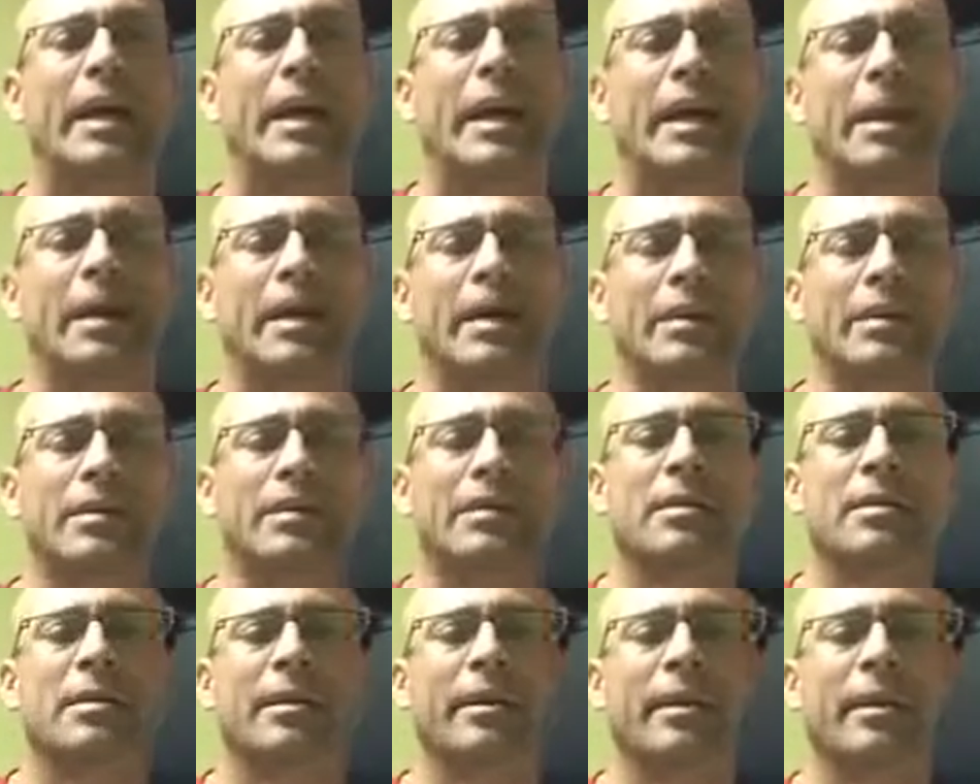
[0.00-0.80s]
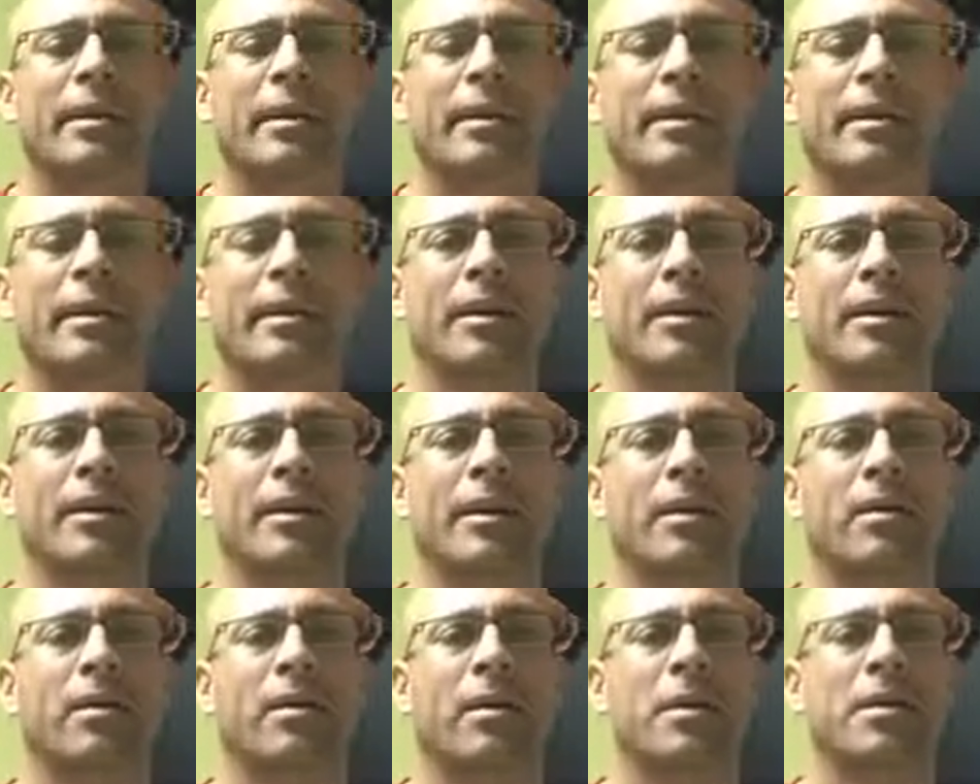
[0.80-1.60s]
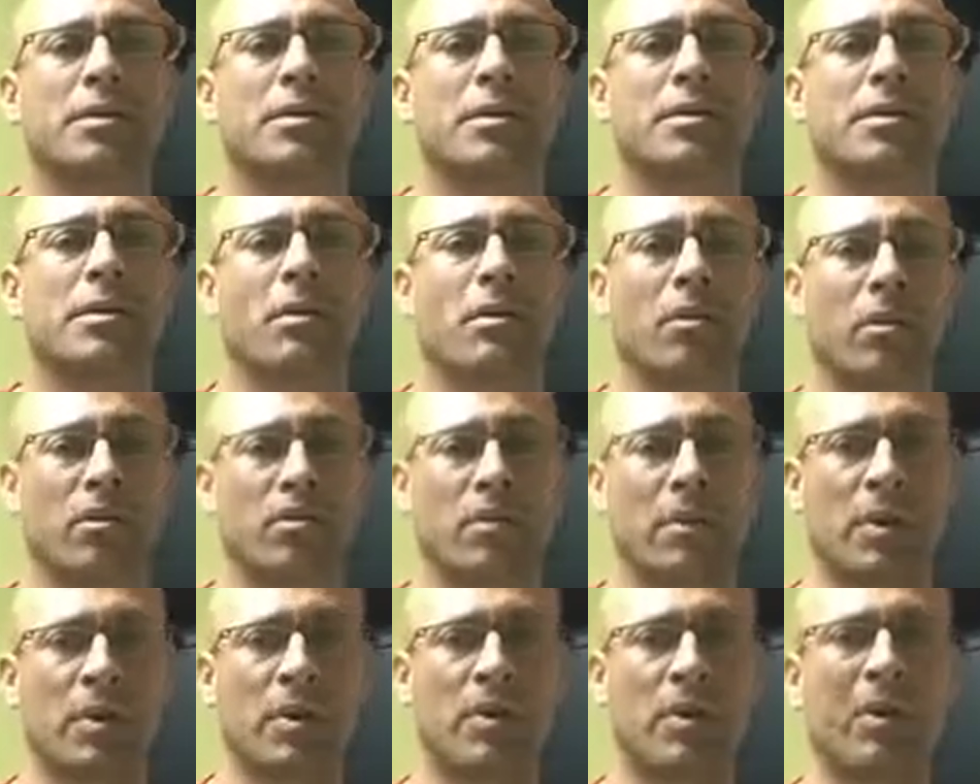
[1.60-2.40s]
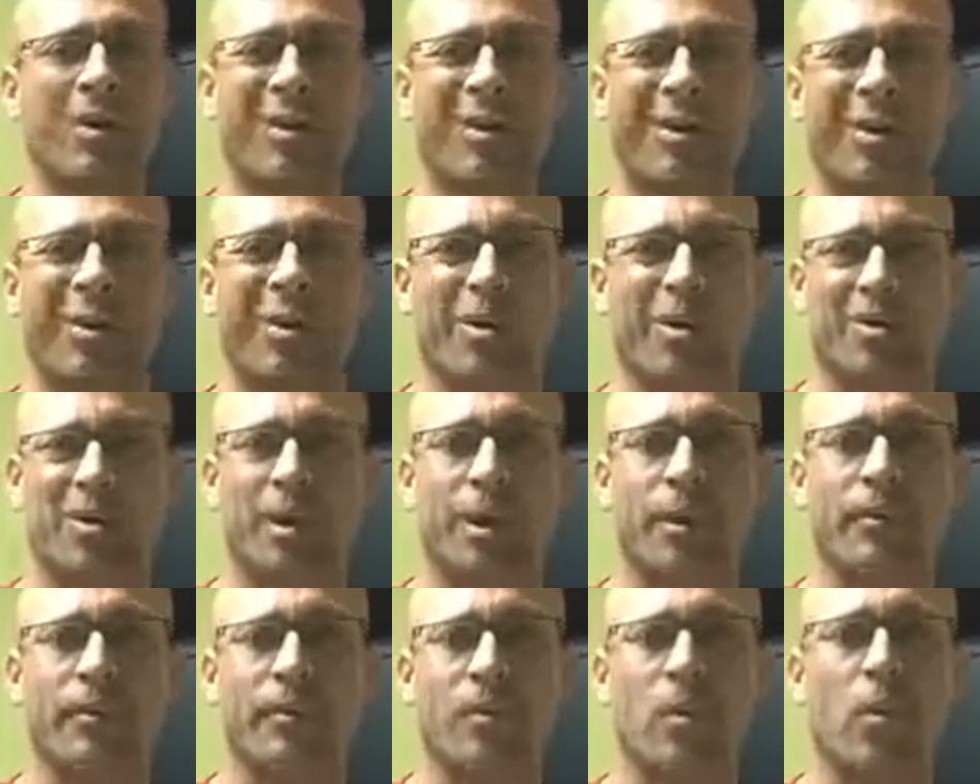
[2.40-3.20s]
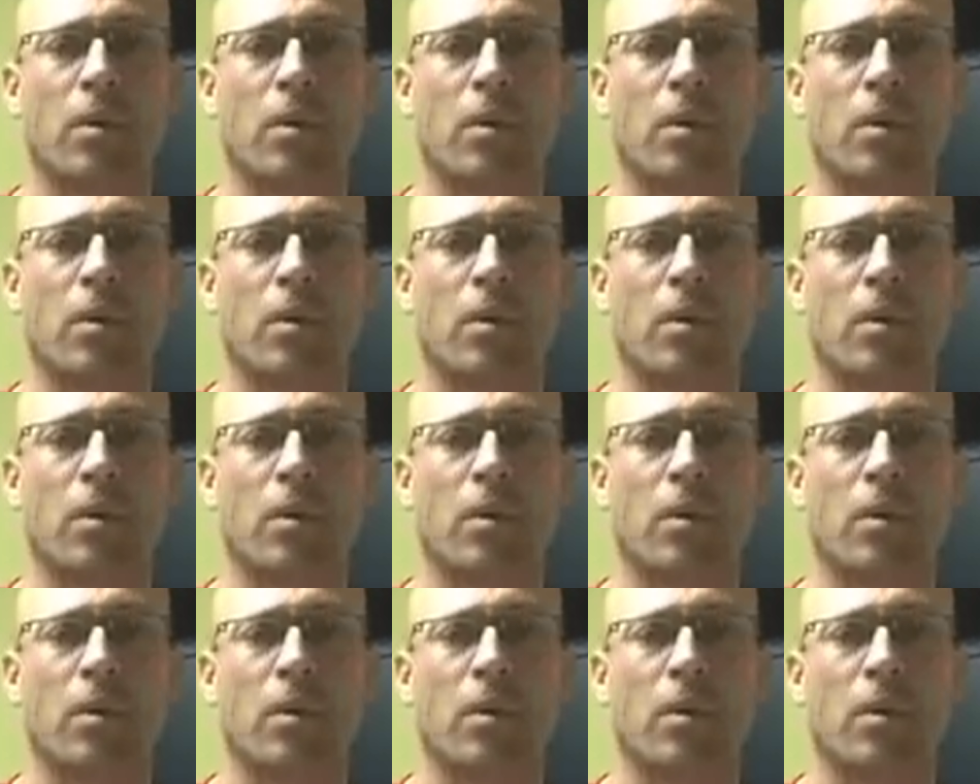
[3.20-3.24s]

is it increases a hormone that's called cortisol.